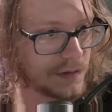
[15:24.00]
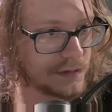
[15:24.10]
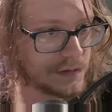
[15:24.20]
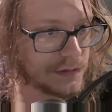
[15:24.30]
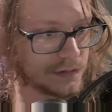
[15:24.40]

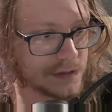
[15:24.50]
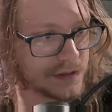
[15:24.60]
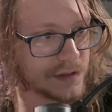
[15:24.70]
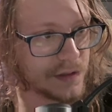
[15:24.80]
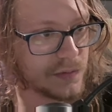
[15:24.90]
So we need
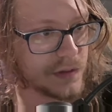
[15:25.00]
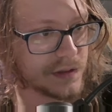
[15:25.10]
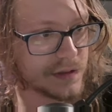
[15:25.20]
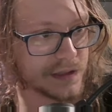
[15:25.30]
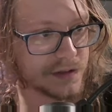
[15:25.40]
to go one
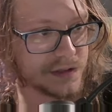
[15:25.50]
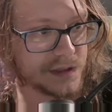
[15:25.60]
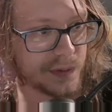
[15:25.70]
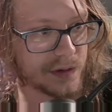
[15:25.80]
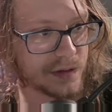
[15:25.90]
layer
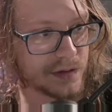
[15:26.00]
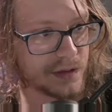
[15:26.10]
deeper